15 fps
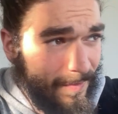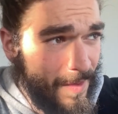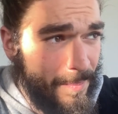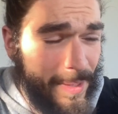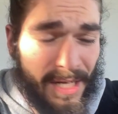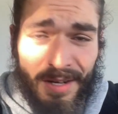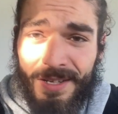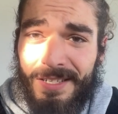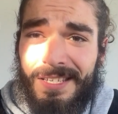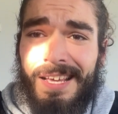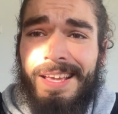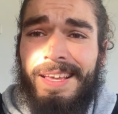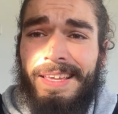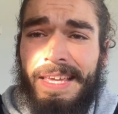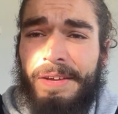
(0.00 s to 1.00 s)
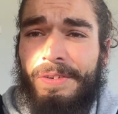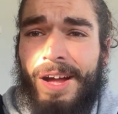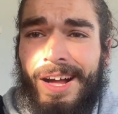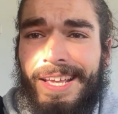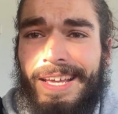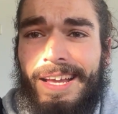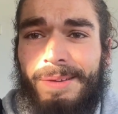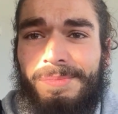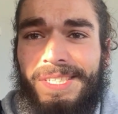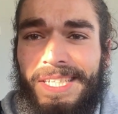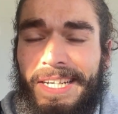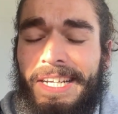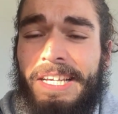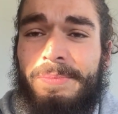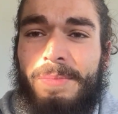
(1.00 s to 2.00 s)
Because here I am
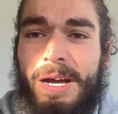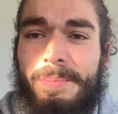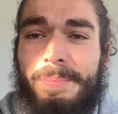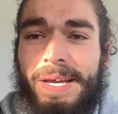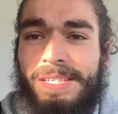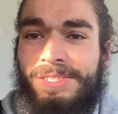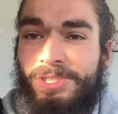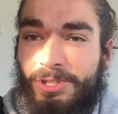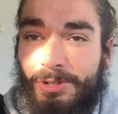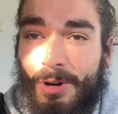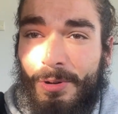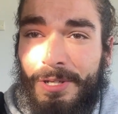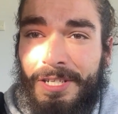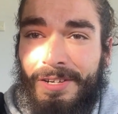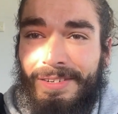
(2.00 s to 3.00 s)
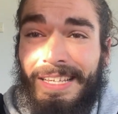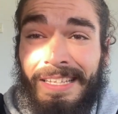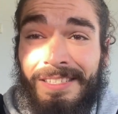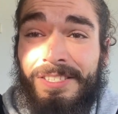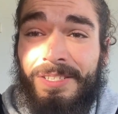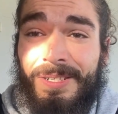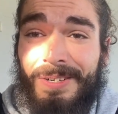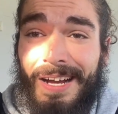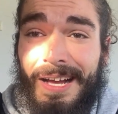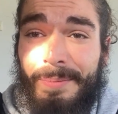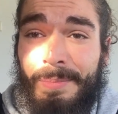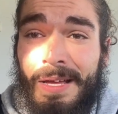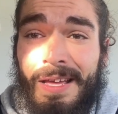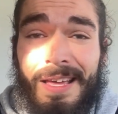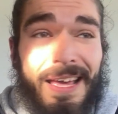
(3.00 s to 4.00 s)
sitting in my bed scrolling on
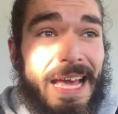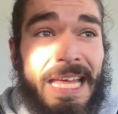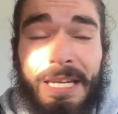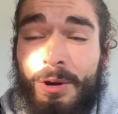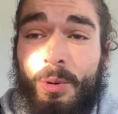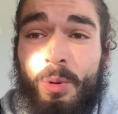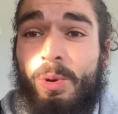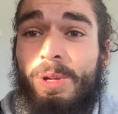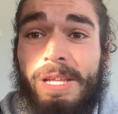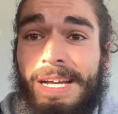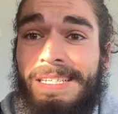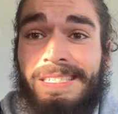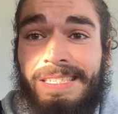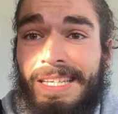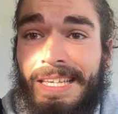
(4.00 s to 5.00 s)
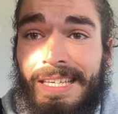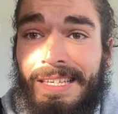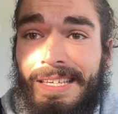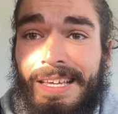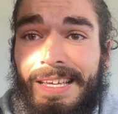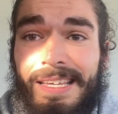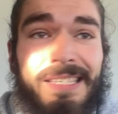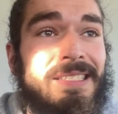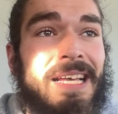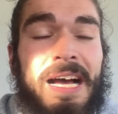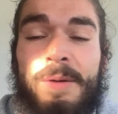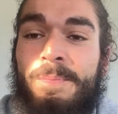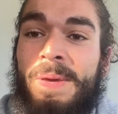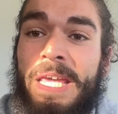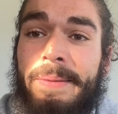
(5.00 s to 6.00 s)
Instagram, and all I see is
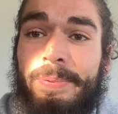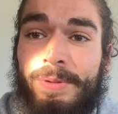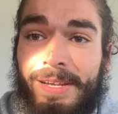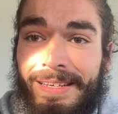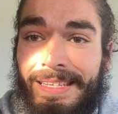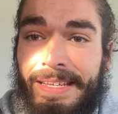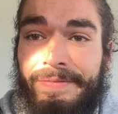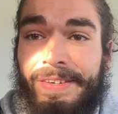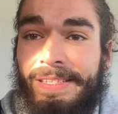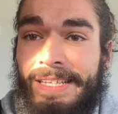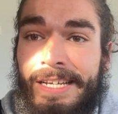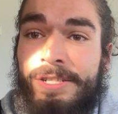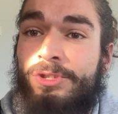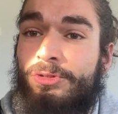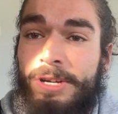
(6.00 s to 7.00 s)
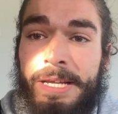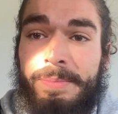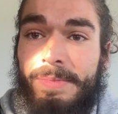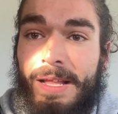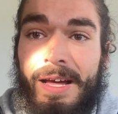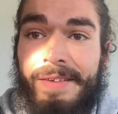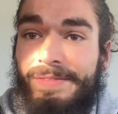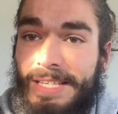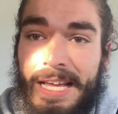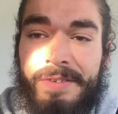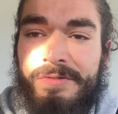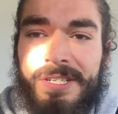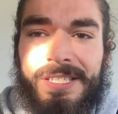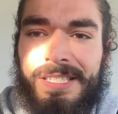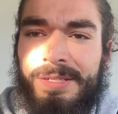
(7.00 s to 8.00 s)
how people are living their dream lives
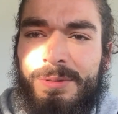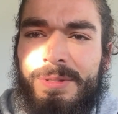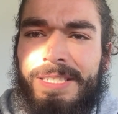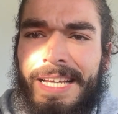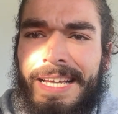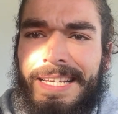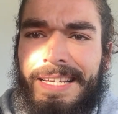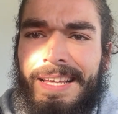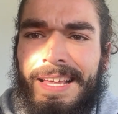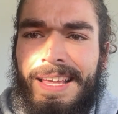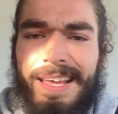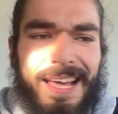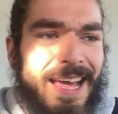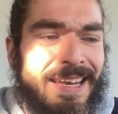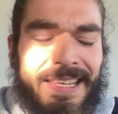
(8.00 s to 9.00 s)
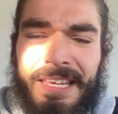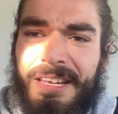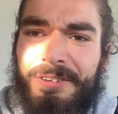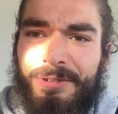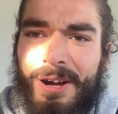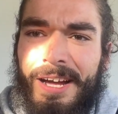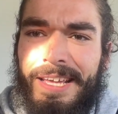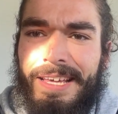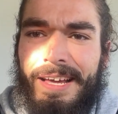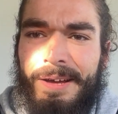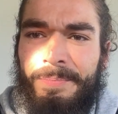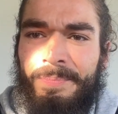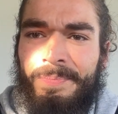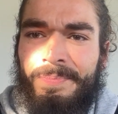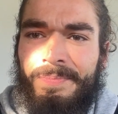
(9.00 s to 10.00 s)
every single day. And here I
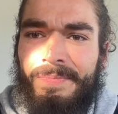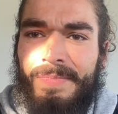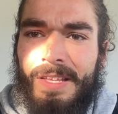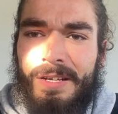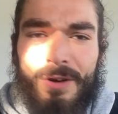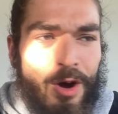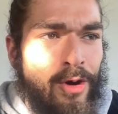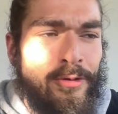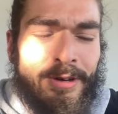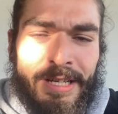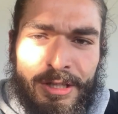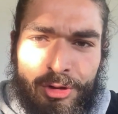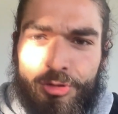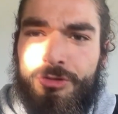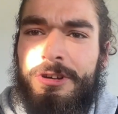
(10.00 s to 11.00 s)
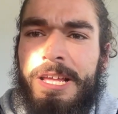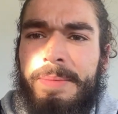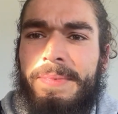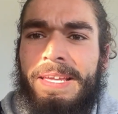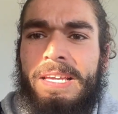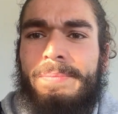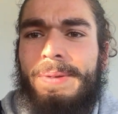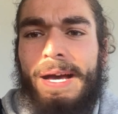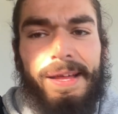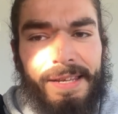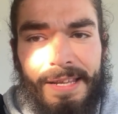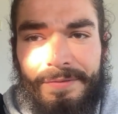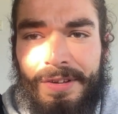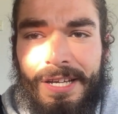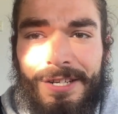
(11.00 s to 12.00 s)
am only dreaming about
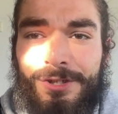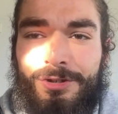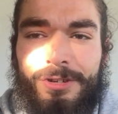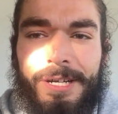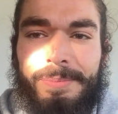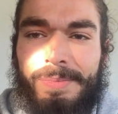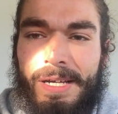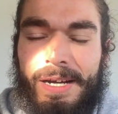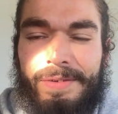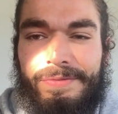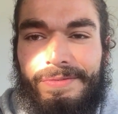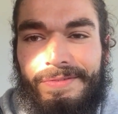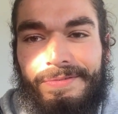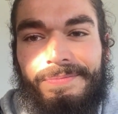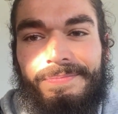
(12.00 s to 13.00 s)
living a dream life.